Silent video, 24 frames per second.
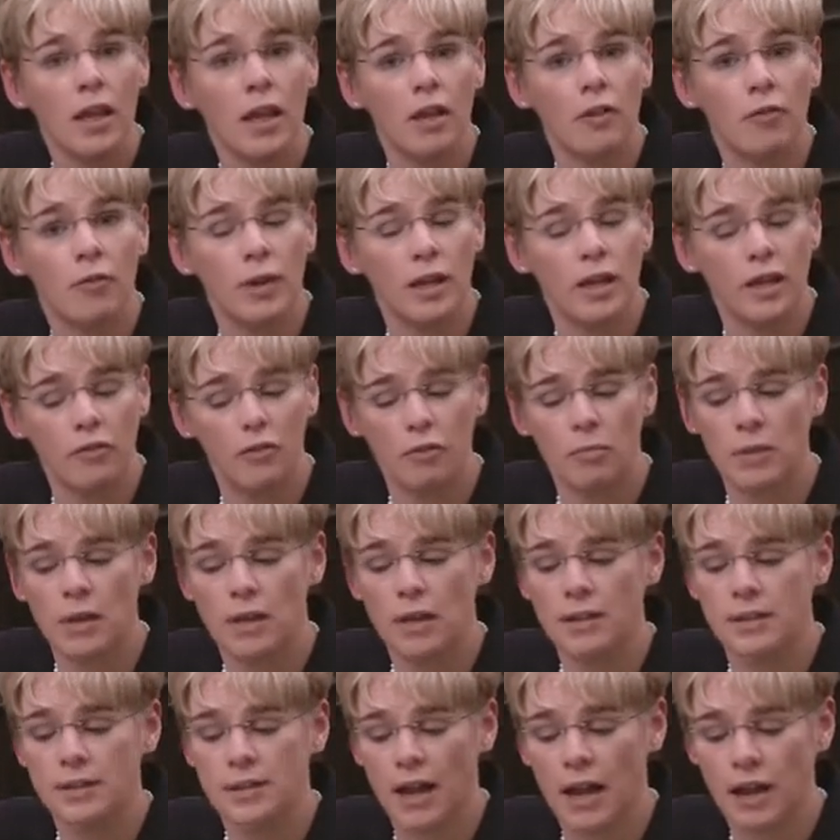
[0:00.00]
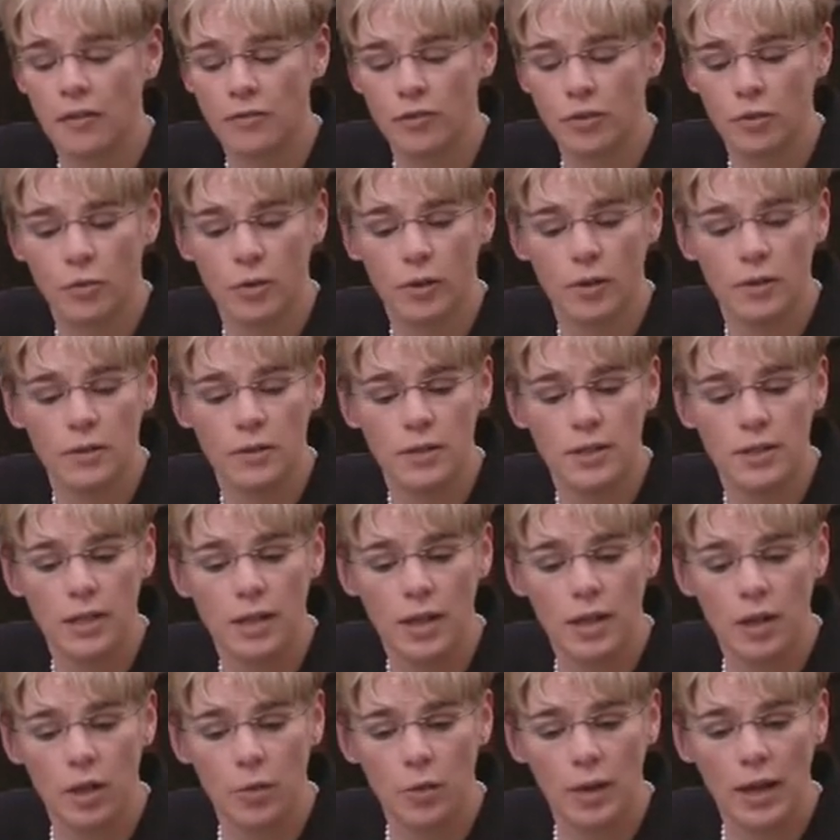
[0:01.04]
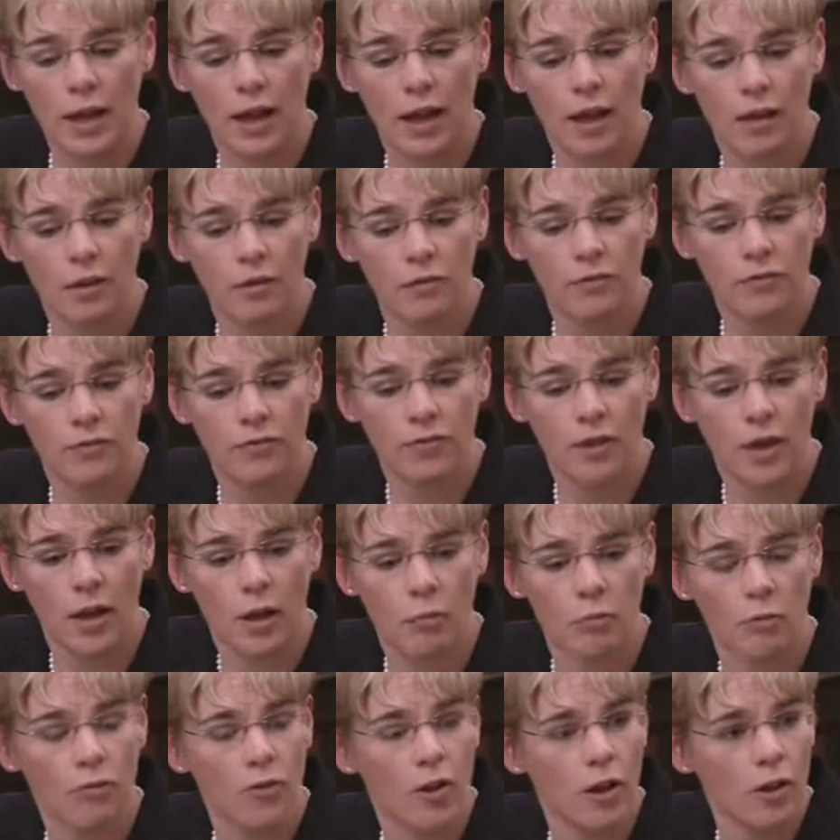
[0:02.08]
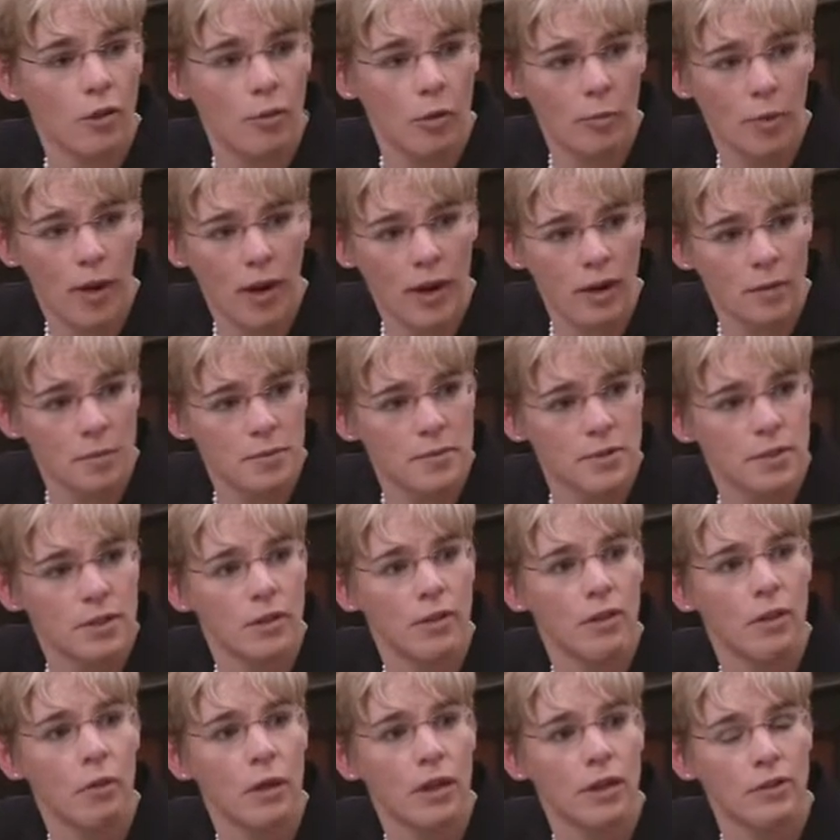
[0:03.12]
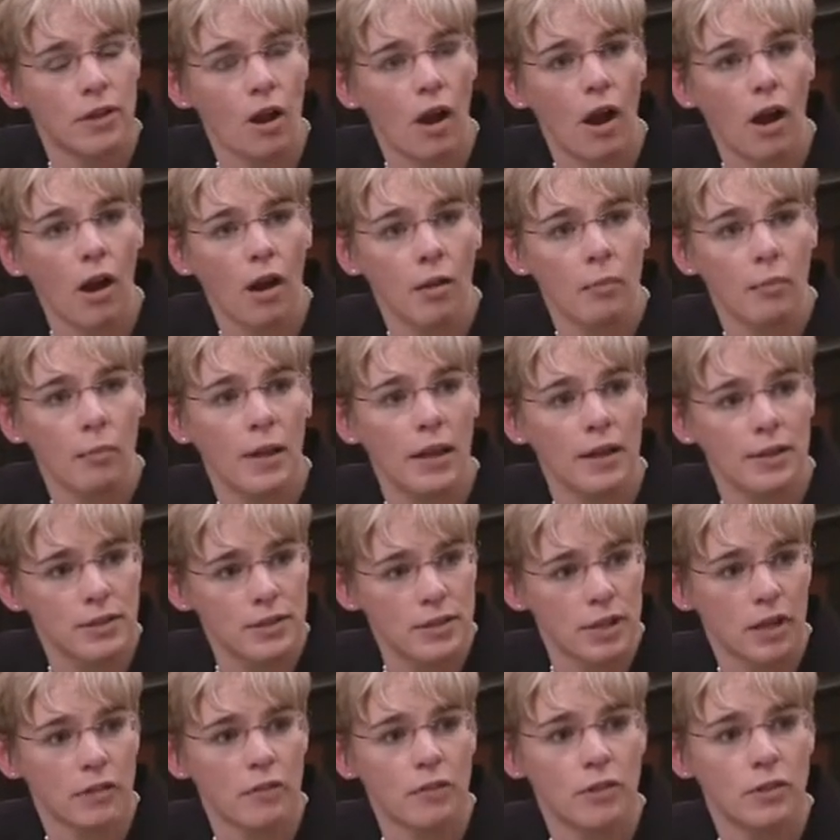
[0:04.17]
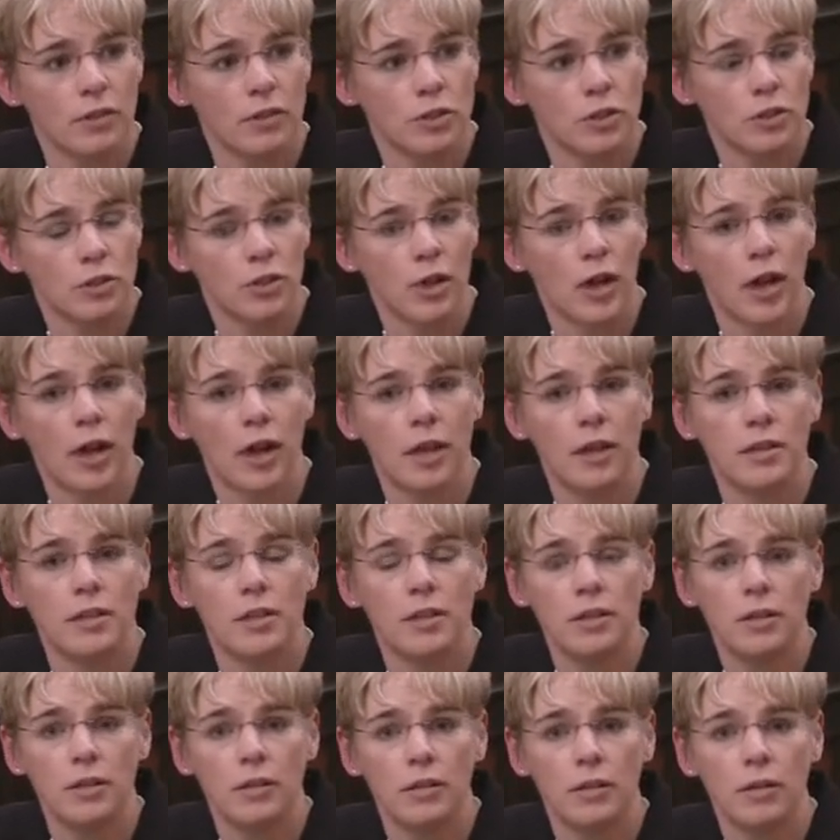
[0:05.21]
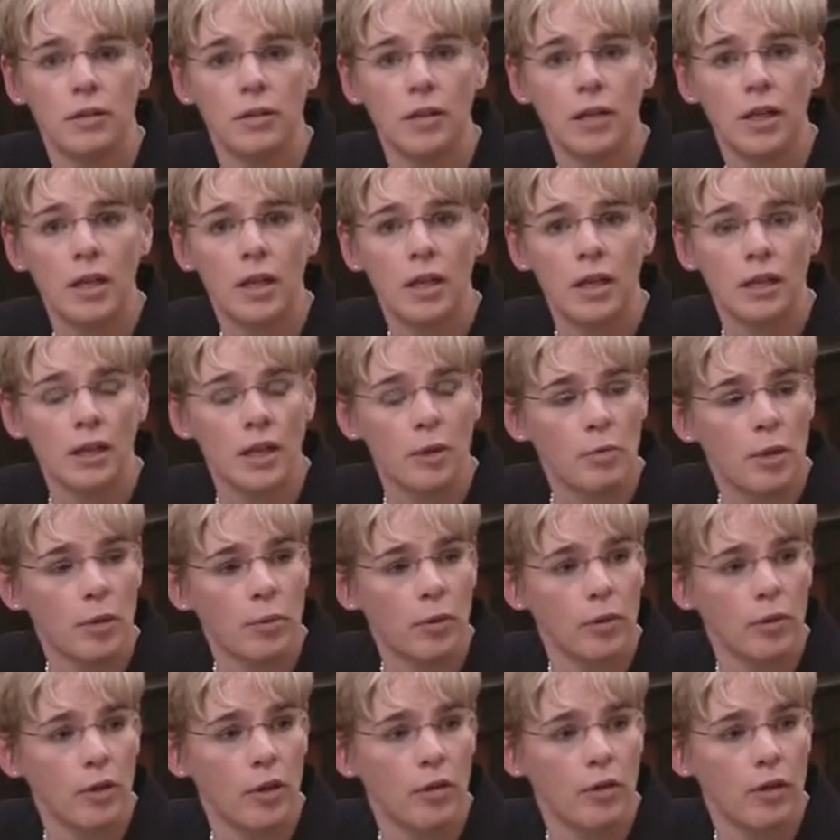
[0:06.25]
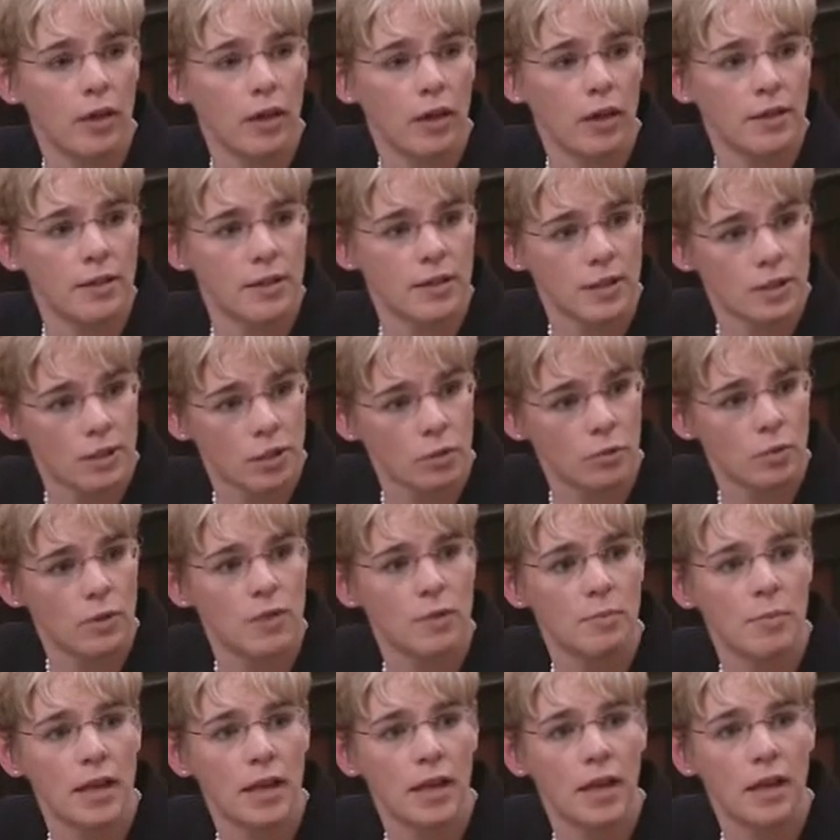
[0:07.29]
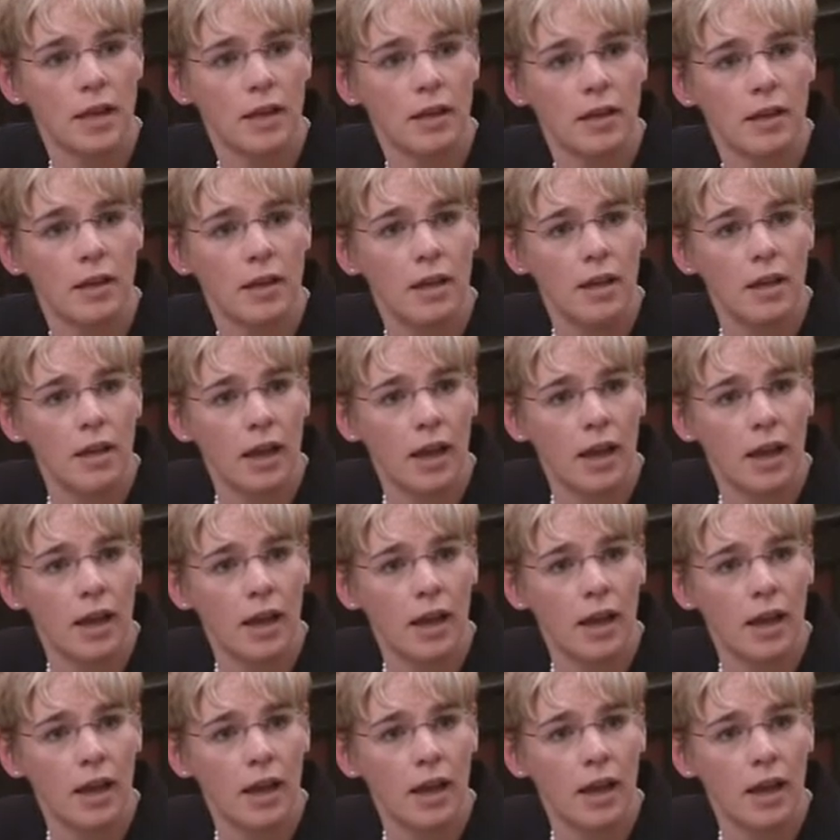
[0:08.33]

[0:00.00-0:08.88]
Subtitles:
If we give minutes afterwards, we have follow-up items. So it's our best effort to try to let people know that a decision was made.